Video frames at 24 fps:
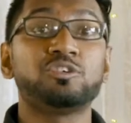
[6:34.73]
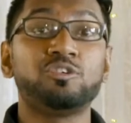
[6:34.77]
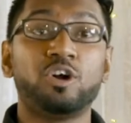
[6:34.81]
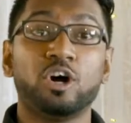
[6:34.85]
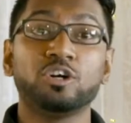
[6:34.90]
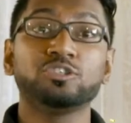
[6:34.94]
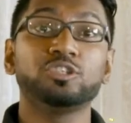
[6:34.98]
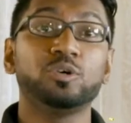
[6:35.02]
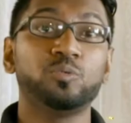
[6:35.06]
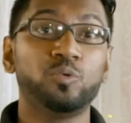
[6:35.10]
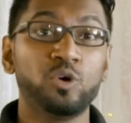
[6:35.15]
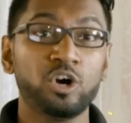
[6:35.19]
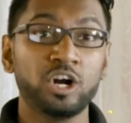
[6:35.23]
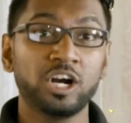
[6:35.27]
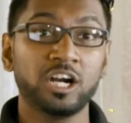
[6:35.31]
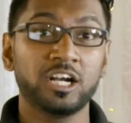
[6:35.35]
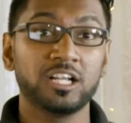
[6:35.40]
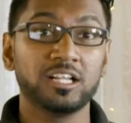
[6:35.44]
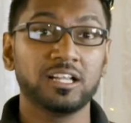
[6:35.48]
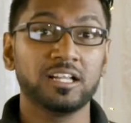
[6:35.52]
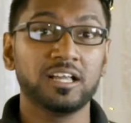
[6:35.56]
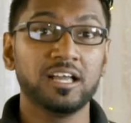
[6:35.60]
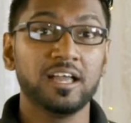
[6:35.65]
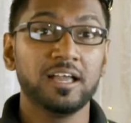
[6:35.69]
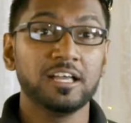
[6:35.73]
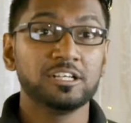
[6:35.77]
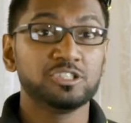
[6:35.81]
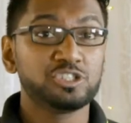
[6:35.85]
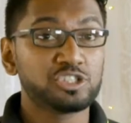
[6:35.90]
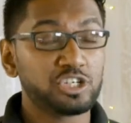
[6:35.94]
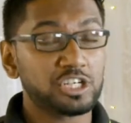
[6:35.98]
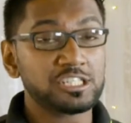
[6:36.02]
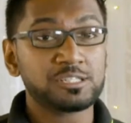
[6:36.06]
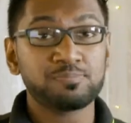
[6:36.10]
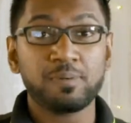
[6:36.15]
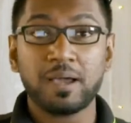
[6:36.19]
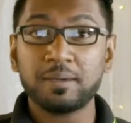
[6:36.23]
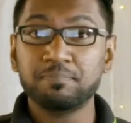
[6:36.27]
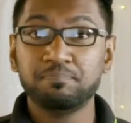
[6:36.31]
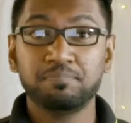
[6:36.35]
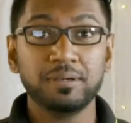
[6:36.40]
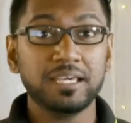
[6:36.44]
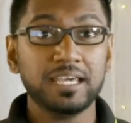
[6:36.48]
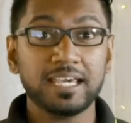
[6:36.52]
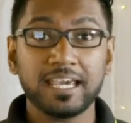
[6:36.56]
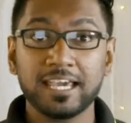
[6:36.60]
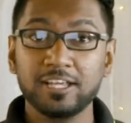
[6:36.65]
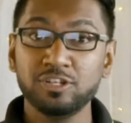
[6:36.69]
around the world just by
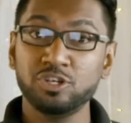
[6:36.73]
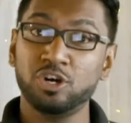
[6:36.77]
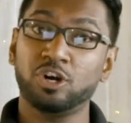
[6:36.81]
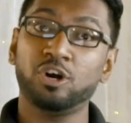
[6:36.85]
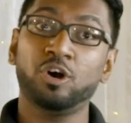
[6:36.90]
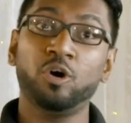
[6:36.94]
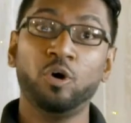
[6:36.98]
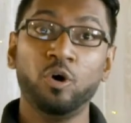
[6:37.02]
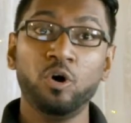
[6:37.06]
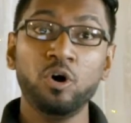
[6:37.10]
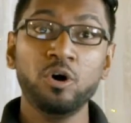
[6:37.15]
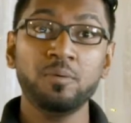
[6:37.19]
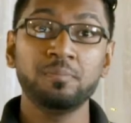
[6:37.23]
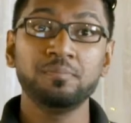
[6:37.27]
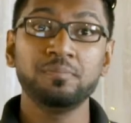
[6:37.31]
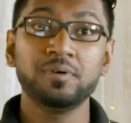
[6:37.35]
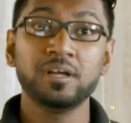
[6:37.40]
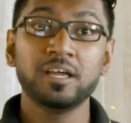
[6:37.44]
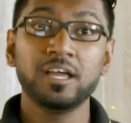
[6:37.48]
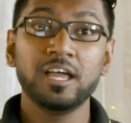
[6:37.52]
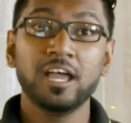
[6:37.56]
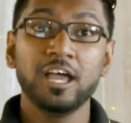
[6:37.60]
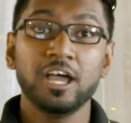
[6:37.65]
being in your home.